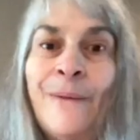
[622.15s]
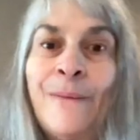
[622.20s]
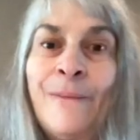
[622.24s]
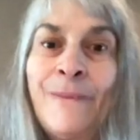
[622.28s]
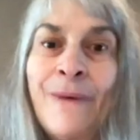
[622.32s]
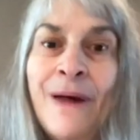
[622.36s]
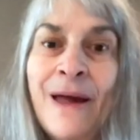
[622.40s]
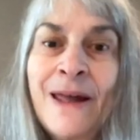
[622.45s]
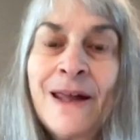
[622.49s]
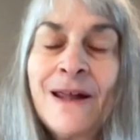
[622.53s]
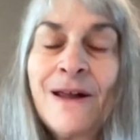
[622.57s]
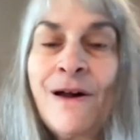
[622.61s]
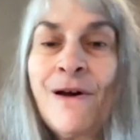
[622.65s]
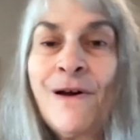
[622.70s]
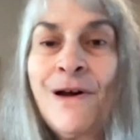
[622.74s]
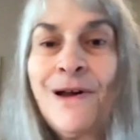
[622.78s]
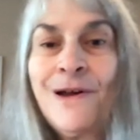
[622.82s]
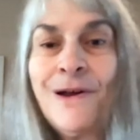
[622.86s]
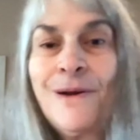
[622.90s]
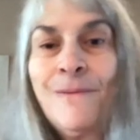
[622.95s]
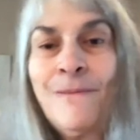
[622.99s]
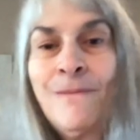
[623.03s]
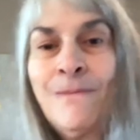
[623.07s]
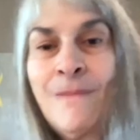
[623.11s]
My
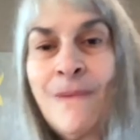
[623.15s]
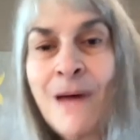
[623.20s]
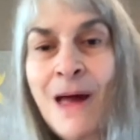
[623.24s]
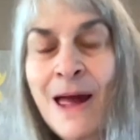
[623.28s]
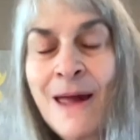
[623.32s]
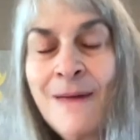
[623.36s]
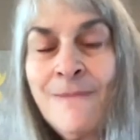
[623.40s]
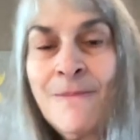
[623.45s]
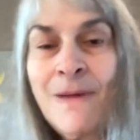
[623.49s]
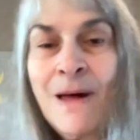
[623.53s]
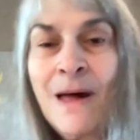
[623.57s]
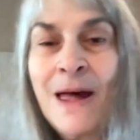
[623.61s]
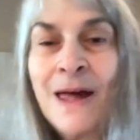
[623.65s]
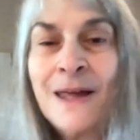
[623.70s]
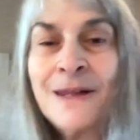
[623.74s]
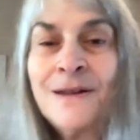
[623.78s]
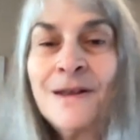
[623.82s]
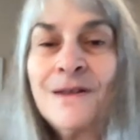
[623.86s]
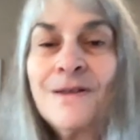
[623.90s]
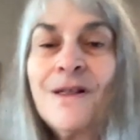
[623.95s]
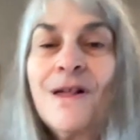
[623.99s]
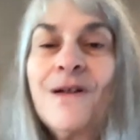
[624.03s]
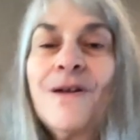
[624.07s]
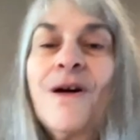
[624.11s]
car, my
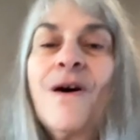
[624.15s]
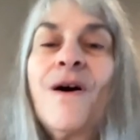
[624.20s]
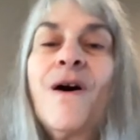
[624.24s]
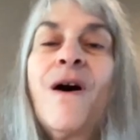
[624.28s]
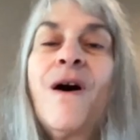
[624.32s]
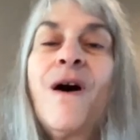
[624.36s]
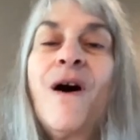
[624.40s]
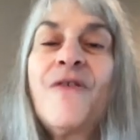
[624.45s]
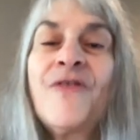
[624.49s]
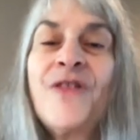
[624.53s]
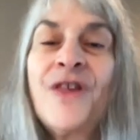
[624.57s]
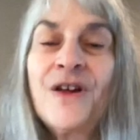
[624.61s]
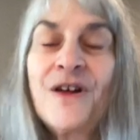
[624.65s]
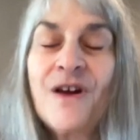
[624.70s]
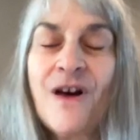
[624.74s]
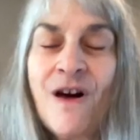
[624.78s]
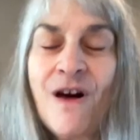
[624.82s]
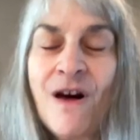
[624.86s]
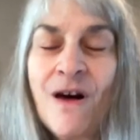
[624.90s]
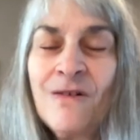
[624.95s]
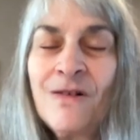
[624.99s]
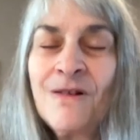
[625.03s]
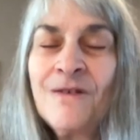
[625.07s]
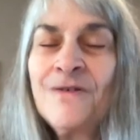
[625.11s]
model, the
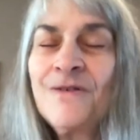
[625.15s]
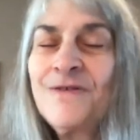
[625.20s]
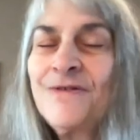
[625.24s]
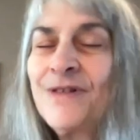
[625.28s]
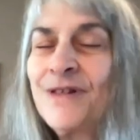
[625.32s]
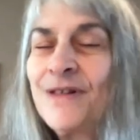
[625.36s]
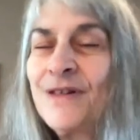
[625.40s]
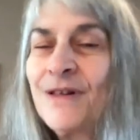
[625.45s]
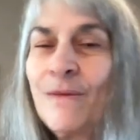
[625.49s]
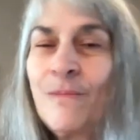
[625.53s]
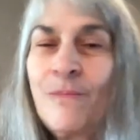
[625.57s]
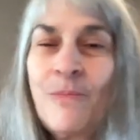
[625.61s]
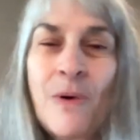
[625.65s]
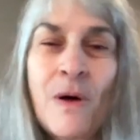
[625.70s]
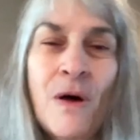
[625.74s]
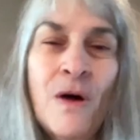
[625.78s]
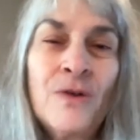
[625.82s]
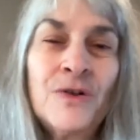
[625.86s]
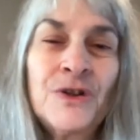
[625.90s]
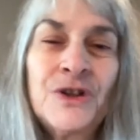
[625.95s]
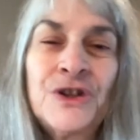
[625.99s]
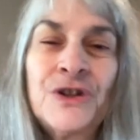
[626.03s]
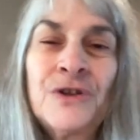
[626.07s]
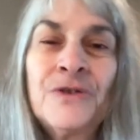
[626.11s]
color, the
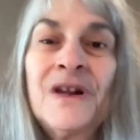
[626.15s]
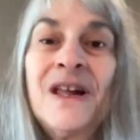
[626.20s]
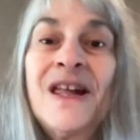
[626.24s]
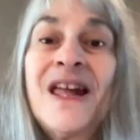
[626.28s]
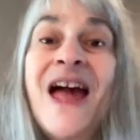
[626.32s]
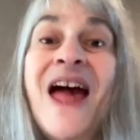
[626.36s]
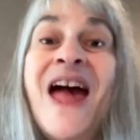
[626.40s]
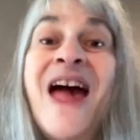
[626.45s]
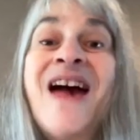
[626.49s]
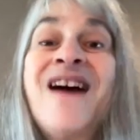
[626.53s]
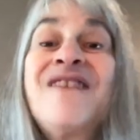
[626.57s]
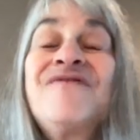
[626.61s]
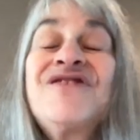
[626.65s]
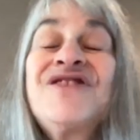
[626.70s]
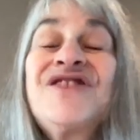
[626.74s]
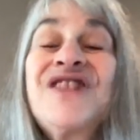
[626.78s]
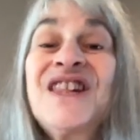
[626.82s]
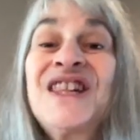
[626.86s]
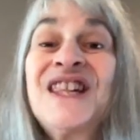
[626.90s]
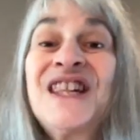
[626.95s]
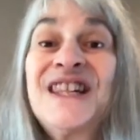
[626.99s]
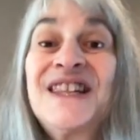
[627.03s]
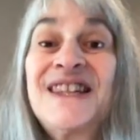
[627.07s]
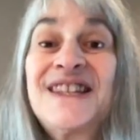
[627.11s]
upholstery,
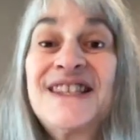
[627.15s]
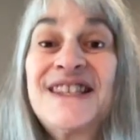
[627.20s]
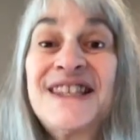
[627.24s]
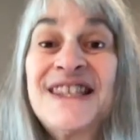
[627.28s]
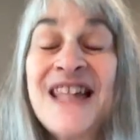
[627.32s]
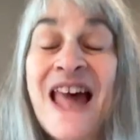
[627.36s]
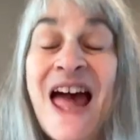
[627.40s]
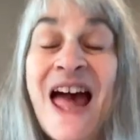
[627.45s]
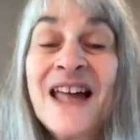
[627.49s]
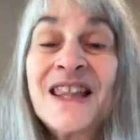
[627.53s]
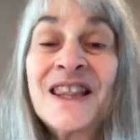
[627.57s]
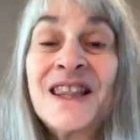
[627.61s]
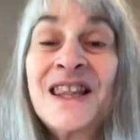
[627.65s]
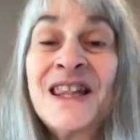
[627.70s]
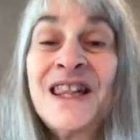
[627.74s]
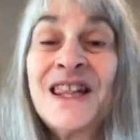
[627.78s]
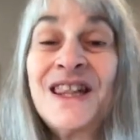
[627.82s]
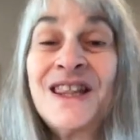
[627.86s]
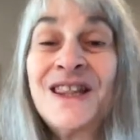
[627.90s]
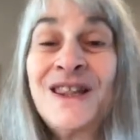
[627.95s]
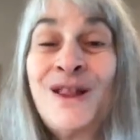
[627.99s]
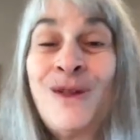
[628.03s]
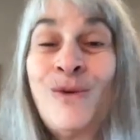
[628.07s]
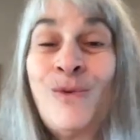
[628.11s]
everything
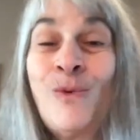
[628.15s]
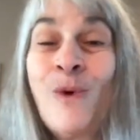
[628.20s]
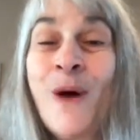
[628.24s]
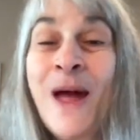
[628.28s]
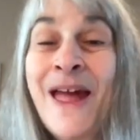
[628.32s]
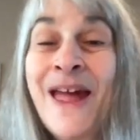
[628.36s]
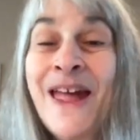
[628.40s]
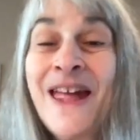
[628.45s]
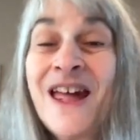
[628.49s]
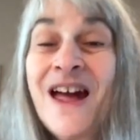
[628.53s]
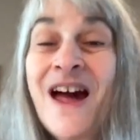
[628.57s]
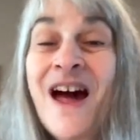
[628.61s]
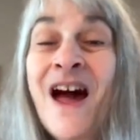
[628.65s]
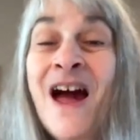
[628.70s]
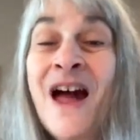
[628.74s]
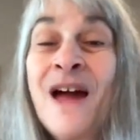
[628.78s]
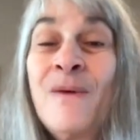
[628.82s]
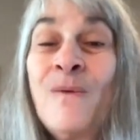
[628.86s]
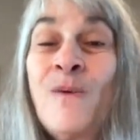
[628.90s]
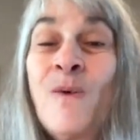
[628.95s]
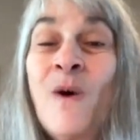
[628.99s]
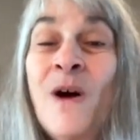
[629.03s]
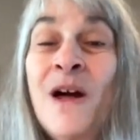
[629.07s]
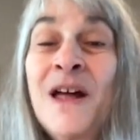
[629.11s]
exactly the way
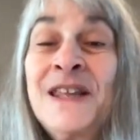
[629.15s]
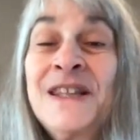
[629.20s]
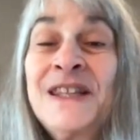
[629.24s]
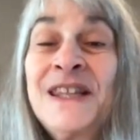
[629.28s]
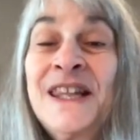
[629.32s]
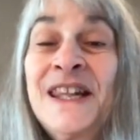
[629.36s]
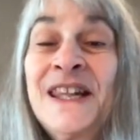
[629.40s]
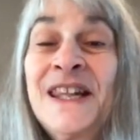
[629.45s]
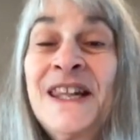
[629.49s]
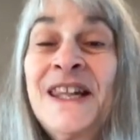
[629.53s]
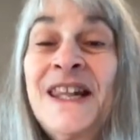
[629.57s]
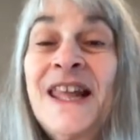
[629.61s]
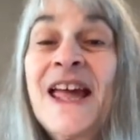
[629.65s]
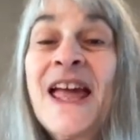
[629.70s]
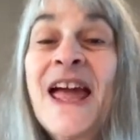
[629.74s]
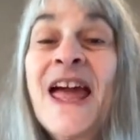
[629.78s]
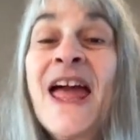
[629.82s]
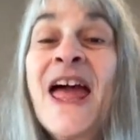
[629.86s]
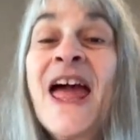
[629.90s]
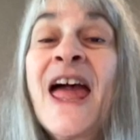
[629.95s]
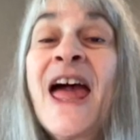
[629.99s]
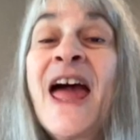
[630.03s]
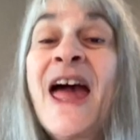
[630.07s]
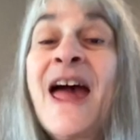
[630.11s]
I wanted,
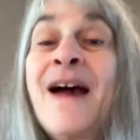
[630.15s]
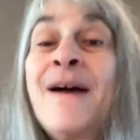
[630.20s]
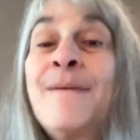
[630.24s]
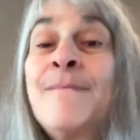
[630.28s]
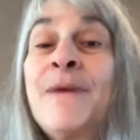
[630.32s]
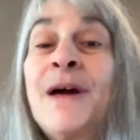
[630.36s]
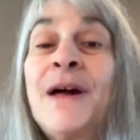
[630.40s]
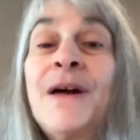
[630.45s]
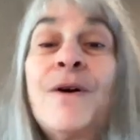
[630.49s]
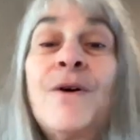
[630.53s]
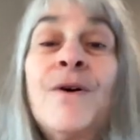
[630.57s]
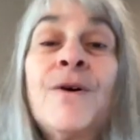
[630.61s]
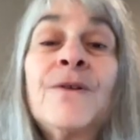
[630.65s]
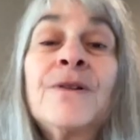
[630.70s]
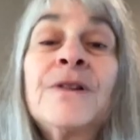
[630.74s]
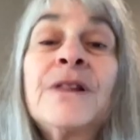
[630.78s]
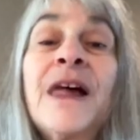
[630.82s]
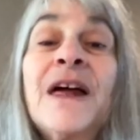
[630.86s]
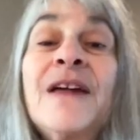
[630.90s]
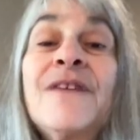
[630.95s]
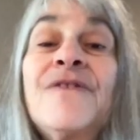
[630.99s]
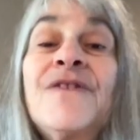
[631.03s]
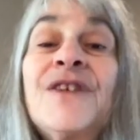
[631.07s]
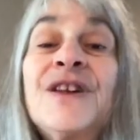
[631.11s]
and my whole
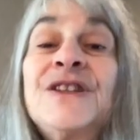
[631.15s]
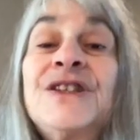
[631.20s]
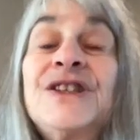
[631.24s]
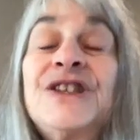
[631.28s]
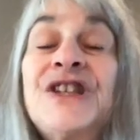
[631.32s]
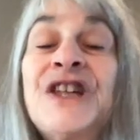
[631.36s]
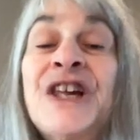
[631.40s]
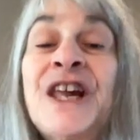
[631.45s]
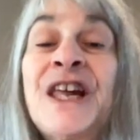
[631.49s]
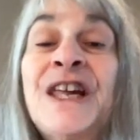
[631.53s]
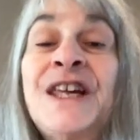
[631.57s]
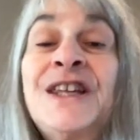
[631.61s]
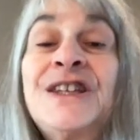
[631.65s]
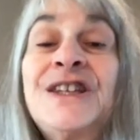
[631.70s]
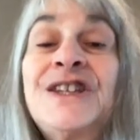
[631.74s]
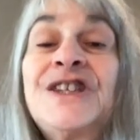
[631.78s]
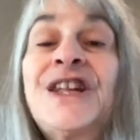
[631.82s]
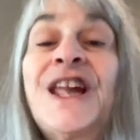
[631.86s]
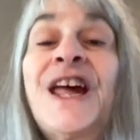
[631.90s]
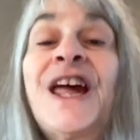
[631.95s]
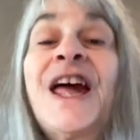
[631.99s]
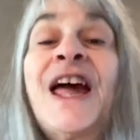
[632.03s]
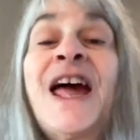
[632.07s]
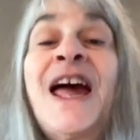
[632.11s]
life had changed,
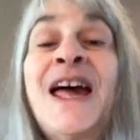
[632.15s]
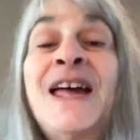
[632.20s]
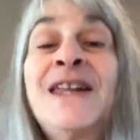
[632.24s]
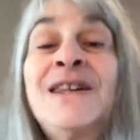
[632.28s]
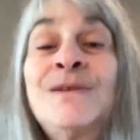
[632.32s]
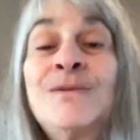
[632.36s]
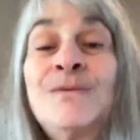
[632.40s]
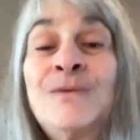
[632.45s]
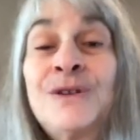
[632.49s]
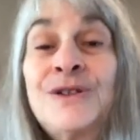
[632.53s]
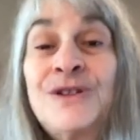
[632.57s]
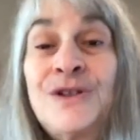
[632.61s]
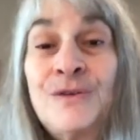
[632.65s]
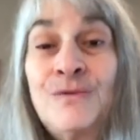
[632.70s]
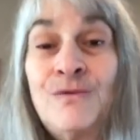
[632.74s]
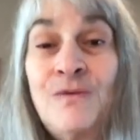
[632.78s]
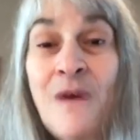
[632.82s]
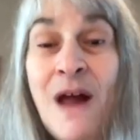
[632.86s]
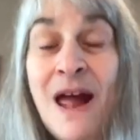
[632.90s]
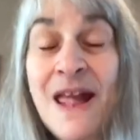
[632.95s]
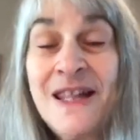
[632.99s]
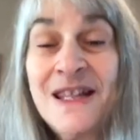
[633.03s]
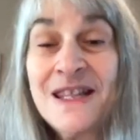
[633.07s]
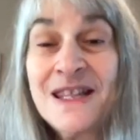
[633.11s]
and it was the
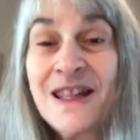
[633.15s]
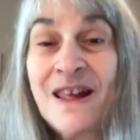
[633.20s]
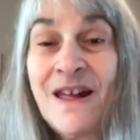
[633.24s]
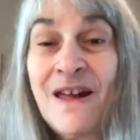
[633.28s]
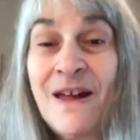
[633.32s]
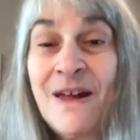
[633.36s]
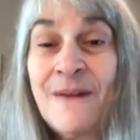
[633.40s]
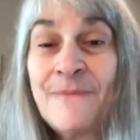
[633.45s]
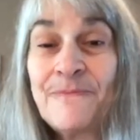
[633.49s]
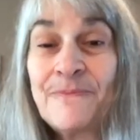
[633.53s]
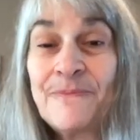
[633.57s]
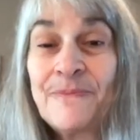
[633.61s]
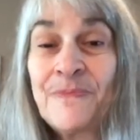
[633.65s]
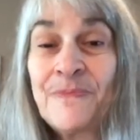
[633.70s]
right time